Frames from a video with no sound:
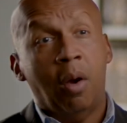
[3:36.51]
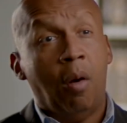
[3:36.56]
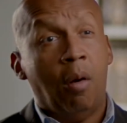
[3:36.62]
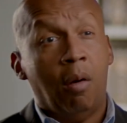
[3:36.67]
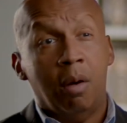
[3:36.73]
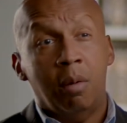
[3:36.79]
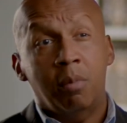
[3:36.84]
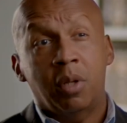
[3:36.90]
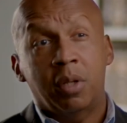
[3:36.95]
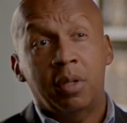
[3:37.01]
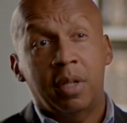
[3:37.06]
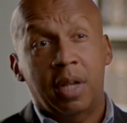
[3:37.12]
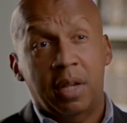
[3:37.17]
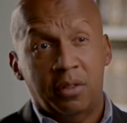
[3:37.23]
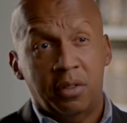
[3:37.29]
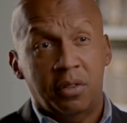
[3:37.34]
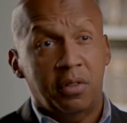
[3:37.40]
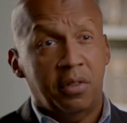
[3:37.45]
harmed
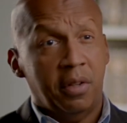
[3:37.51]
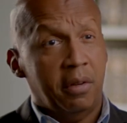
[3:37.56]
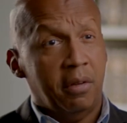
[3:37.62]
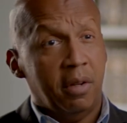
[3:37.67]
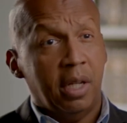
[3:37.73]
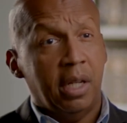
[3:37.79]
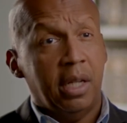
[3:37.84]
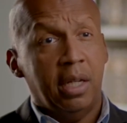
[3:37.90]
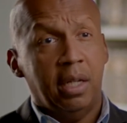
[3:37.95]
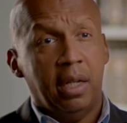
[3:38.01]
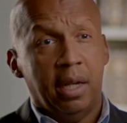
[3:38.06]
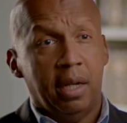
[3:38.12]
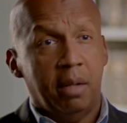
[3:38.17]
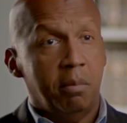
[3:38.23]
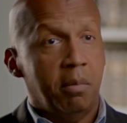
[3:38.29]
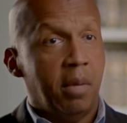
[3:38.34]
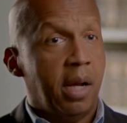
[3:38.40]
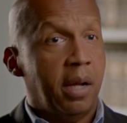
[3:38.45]
unnecessarily,
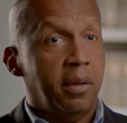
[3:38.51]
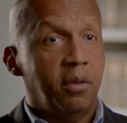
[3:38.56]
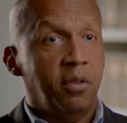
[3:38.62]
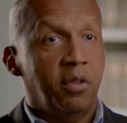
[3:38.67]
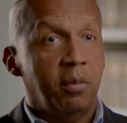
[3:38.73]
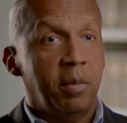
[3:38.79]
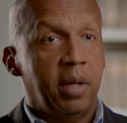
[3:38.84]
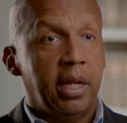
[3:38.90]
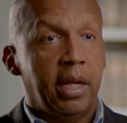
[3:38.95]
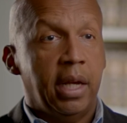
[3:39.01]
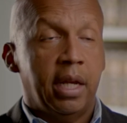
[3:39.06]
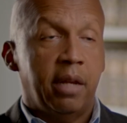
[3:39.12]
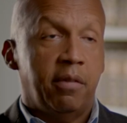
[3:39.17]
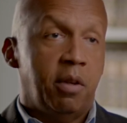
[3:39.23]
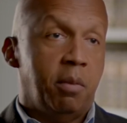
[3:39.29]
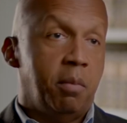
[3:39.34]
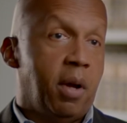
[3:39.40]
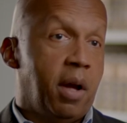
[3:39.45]
it bothers me. And
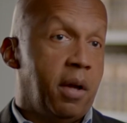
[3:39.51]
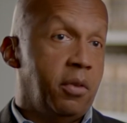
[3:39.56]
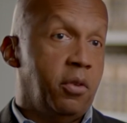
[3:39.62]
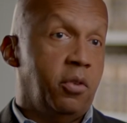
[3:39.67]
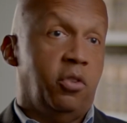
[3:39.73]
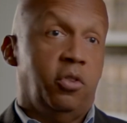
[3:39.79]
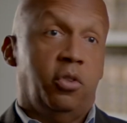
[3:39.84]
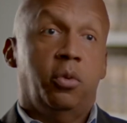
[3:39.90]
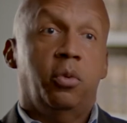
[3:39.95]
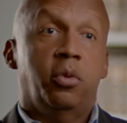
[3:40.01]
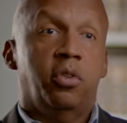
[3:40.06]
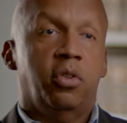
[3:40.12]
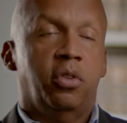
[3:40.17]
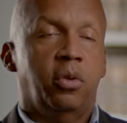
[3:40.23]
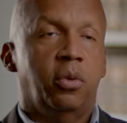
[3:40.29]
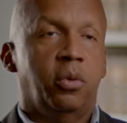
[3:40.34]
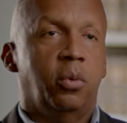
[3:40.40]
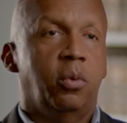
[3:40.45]
if it bothers you
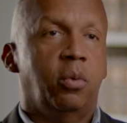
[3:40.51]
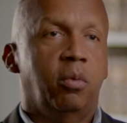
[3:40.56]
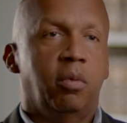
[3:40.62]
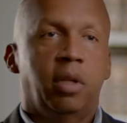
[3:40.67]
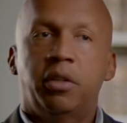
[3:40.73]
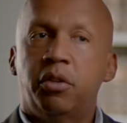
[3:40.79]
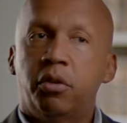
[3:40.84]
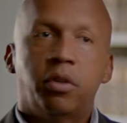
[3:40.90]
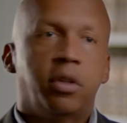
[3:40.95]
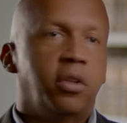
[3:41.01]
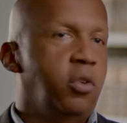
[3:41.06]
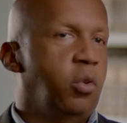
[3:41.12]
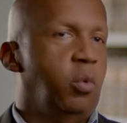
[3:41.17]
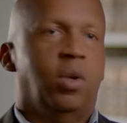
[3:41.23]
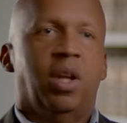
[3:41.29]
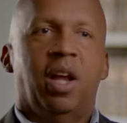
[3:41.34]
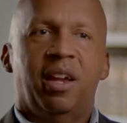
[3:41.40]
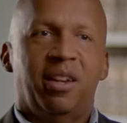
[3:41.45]
too, then you can
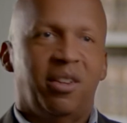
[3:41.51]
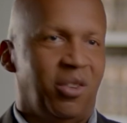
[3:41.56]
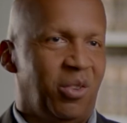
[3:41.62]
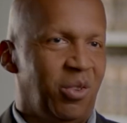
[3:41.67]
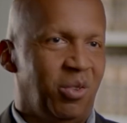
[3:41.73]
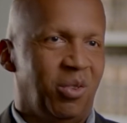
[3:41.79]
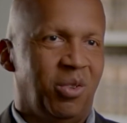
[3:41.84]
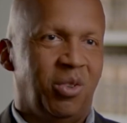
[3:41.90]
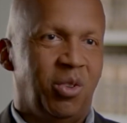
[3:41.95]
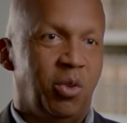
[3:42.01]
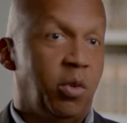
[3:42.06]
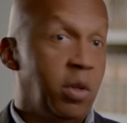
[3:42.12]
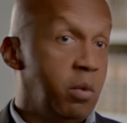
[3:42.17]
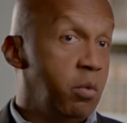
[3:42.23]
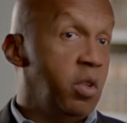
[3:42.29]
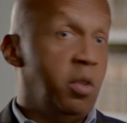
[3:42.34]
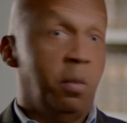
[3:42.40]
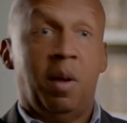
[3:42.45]
do what I do. You
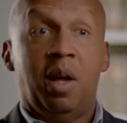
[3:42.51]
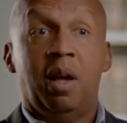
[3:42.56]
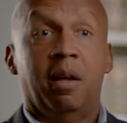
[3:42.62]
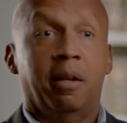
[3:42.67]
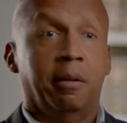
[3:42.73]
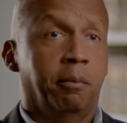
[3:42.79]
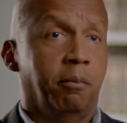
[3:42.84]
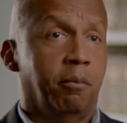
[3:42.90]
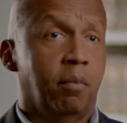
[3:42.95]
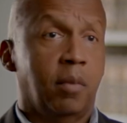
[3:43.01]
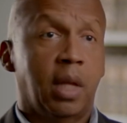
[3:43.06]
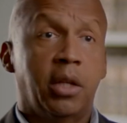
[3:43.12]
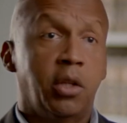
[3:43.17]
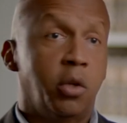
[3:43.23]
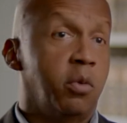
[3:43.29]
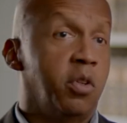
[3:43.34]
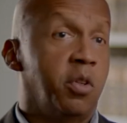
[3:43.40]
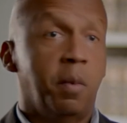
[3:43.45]
can respond.
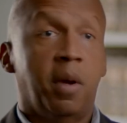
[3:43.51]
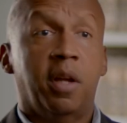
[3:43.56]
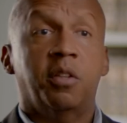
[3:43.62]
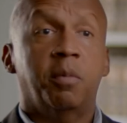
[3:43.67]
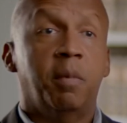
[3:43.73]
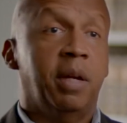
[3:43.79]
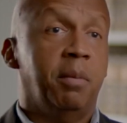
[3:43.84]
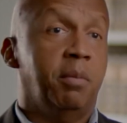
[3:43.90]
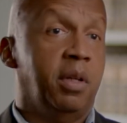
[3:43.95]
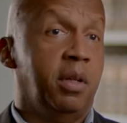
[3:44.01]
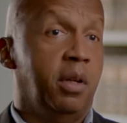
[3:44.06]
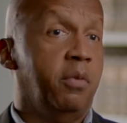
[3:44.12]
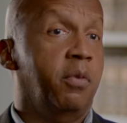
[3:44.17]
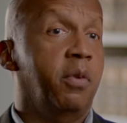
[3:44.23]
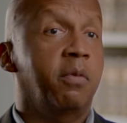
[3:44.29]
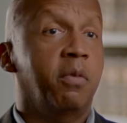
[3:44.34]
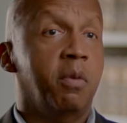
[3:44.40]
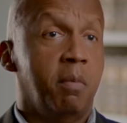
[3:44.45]
And your response might be
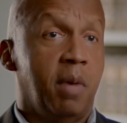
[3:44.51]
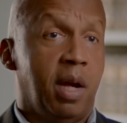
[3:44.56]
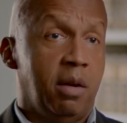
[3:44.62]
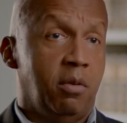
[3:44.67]
different from my